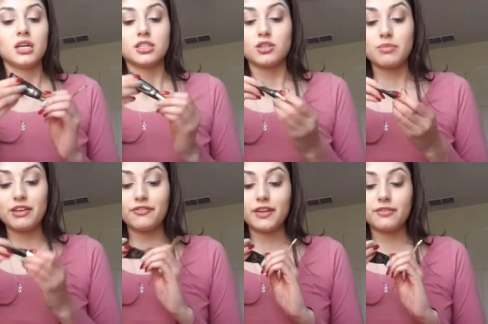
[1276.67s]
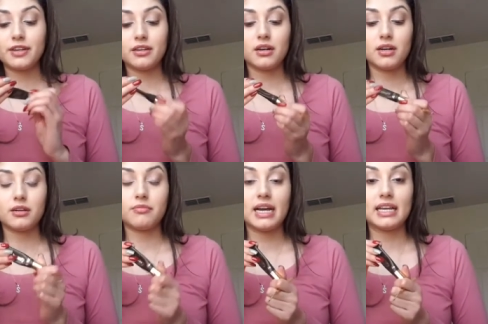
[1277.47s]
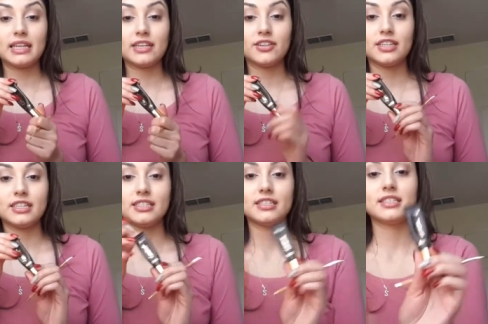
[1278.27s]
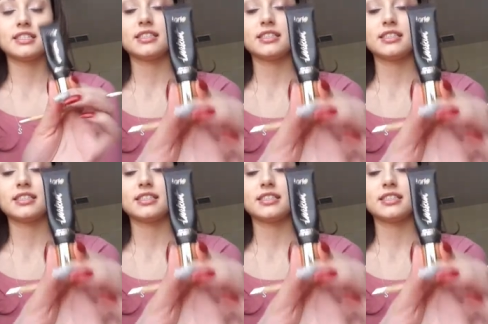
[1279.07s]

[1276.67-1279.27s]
So my favorite eyeliner is